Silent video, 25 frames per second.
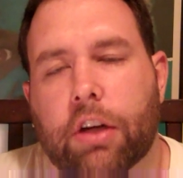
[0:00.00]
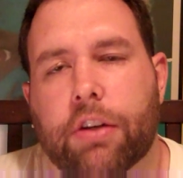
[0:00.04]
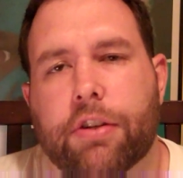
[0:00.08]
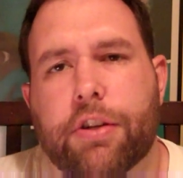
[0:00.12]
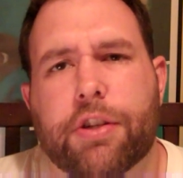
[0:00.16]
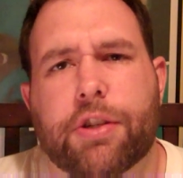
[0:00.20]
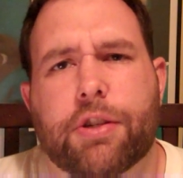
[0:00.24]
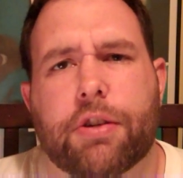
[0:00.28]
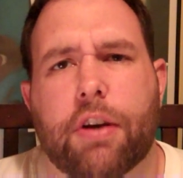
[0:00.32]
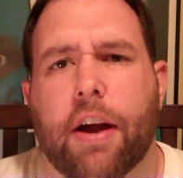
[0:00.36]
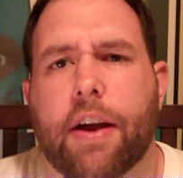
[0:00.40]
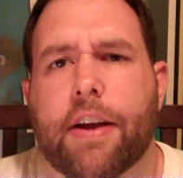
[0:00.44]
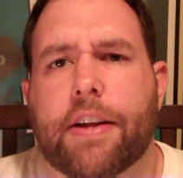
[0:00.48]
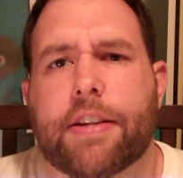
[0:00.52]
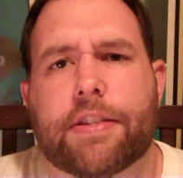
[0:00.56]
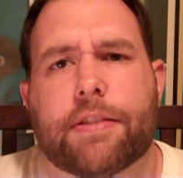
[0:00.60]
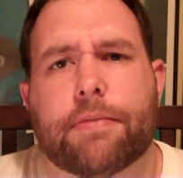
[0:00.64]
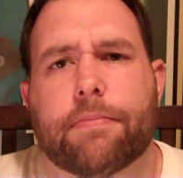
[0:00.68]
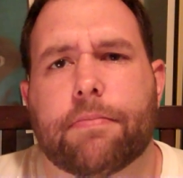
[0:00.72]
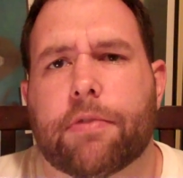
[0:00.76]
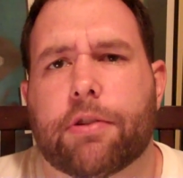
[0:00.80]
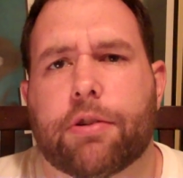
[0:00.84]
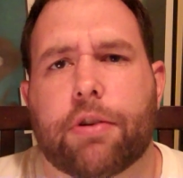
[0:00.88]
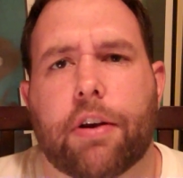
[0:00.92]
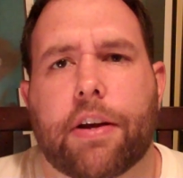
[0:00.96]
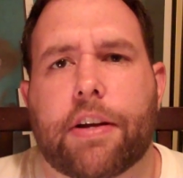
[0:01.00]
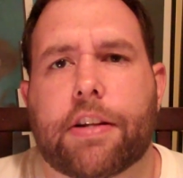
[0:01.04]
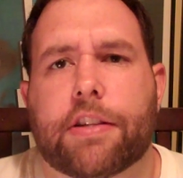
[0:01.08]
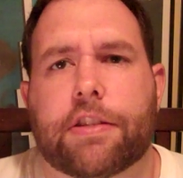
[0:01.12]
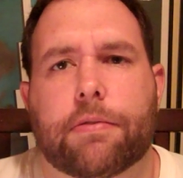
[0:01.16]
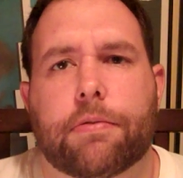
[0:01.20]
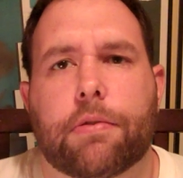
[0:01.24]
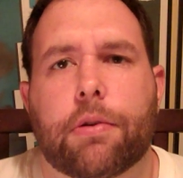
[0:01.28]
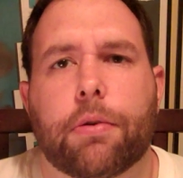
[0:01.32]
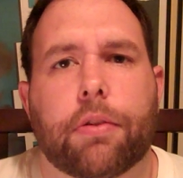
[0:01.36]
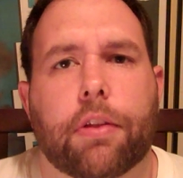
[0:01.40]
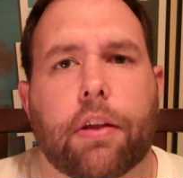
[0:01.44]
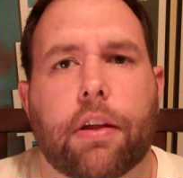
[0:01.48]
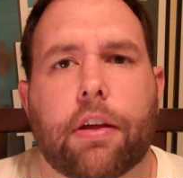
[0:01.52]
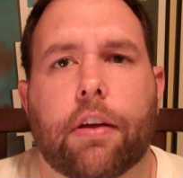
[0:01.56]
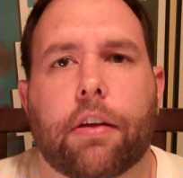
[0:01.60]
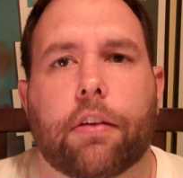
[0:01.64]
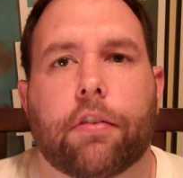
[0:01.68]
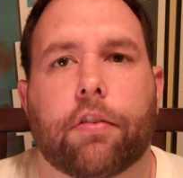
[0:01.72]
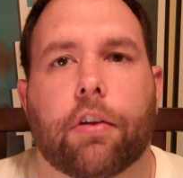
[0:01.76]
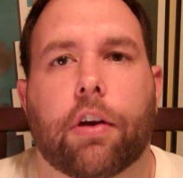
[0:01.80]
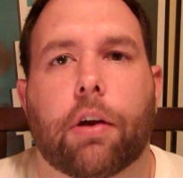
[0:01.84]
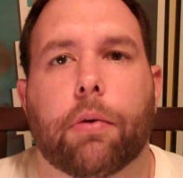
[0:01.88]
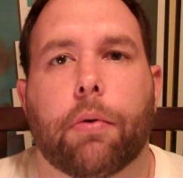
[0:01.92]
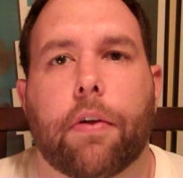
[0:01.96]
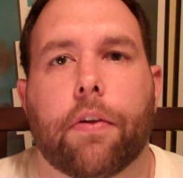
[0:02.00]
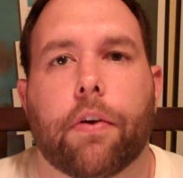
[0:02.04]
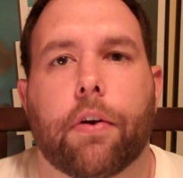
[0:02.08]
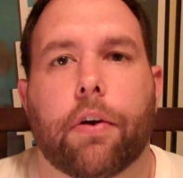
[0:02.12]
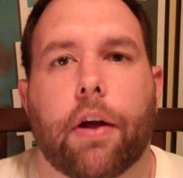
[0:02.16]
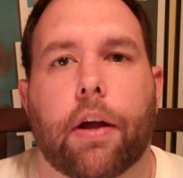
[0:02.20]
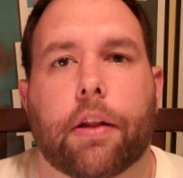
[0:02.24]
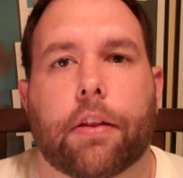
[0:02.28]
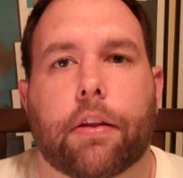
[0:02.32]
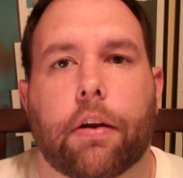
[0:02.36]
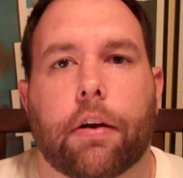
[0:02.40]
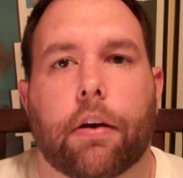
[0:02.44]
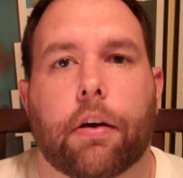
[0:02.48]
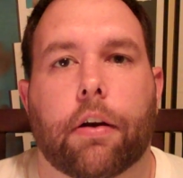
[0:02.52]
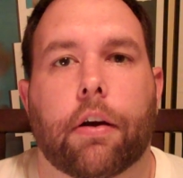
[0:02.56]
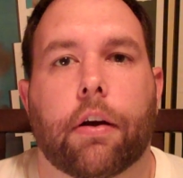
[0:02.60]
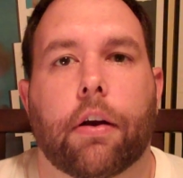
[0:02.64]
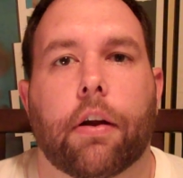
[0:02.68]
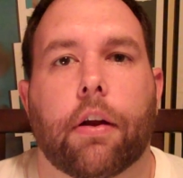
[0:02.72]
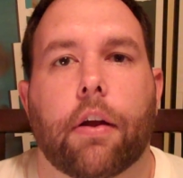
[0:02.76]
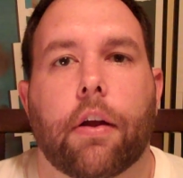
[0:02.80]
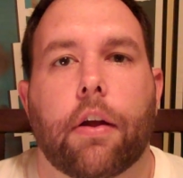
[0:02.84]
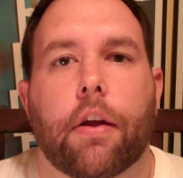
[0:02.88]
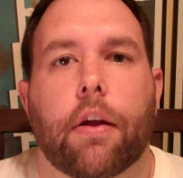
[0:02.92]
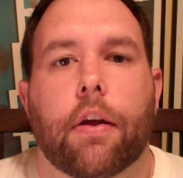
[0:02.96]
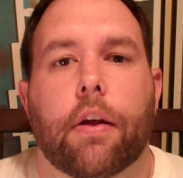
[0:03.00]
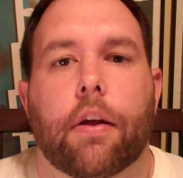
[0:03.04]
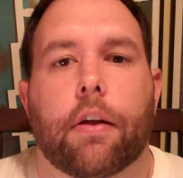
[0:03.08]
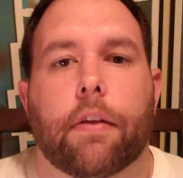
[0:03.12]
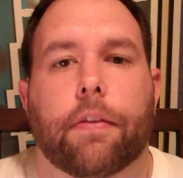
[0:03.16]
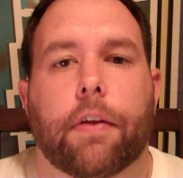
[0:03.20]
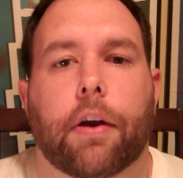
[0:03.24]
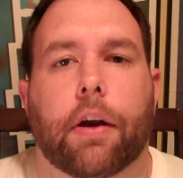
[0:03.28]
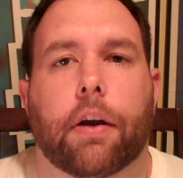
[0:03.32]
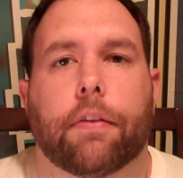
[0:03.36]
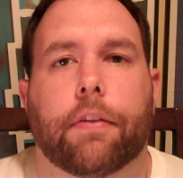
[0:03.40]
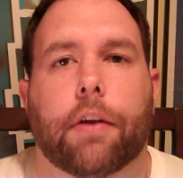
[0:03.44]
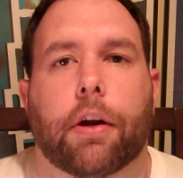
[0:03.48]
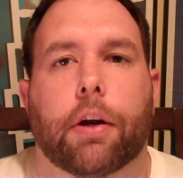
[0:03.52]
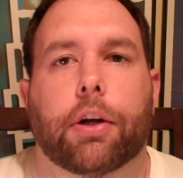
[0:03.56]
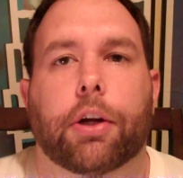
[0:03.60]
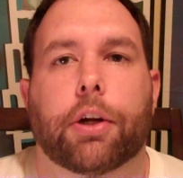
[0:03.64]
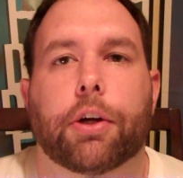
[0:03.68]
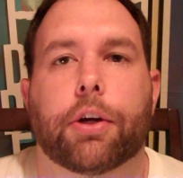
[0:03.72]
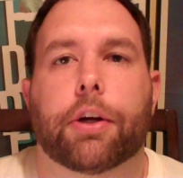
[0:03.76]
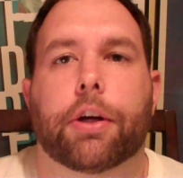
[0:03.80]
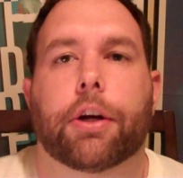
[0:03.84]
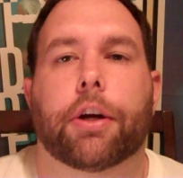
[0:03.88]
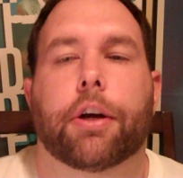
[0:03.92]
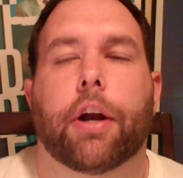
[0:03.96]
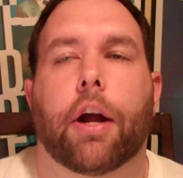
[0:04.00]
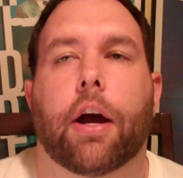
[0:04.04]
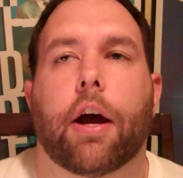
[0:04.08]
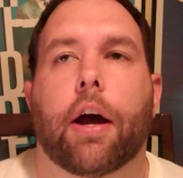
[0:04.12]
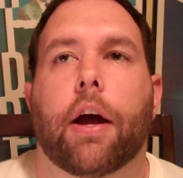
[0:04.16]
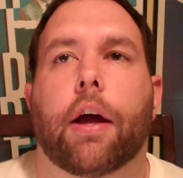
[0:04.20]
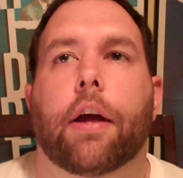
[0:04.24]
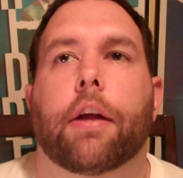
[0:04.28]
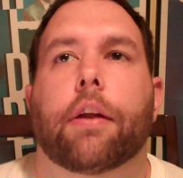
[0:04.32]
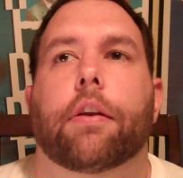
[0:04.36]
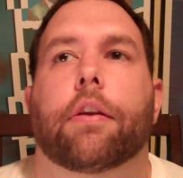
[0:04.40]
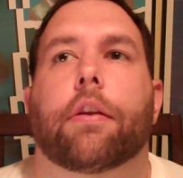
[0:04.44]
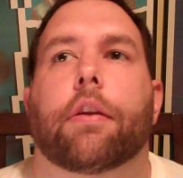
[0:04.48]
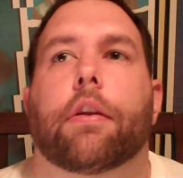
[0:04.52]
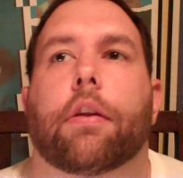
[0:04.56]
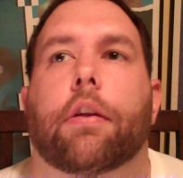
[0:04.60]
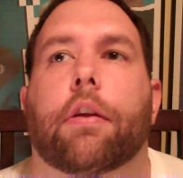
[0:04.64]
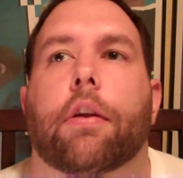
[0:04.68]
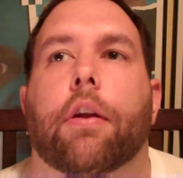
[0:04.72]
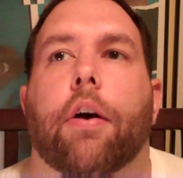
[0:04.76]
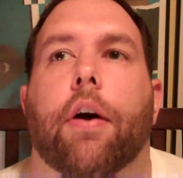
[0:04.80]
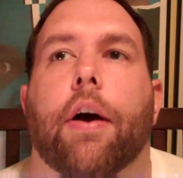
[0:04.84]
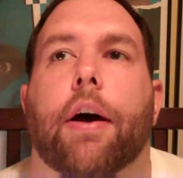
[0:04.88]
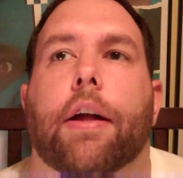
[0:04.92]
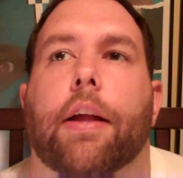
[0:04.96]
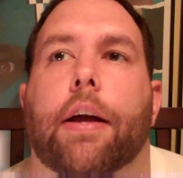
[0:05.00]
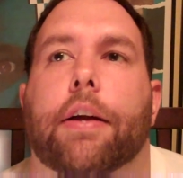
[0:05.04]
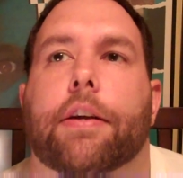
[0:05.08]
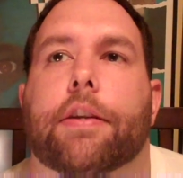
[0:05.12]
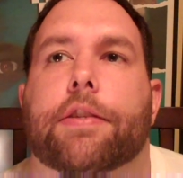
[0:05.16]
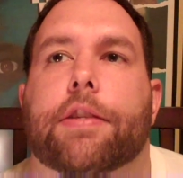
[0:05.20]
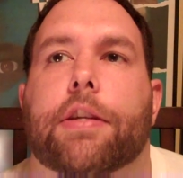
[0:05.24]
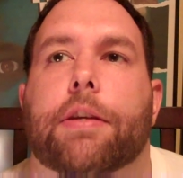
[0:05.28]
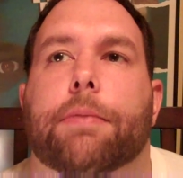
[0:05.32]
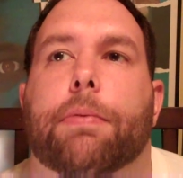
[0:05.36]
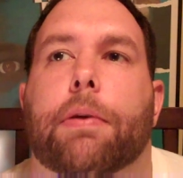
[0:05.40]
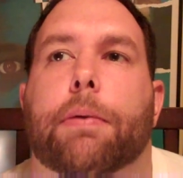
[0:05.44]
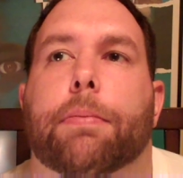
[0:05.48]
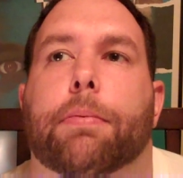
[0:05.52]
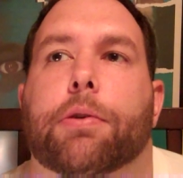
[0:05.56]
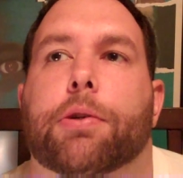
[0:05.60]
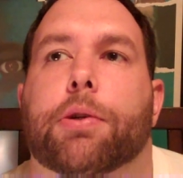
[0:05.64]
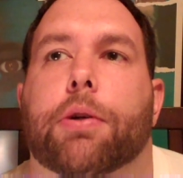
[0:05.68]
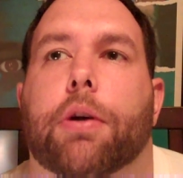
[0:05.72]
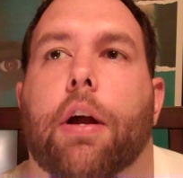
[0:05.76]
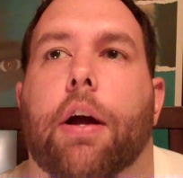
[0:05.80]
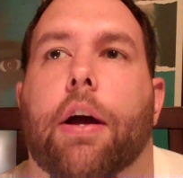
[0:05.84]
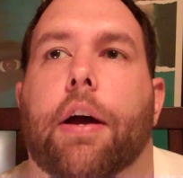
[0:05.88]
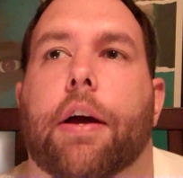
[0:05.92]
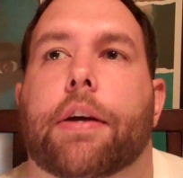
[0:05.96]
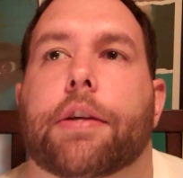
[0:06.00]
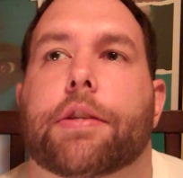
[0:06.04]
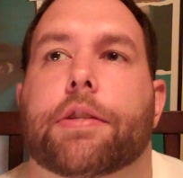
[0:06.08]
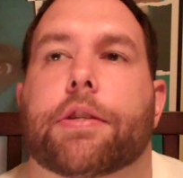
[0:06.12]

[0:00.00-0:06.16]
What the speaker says: just trying some new things, you know, whether or not they're good or not. You know, I like to see people try.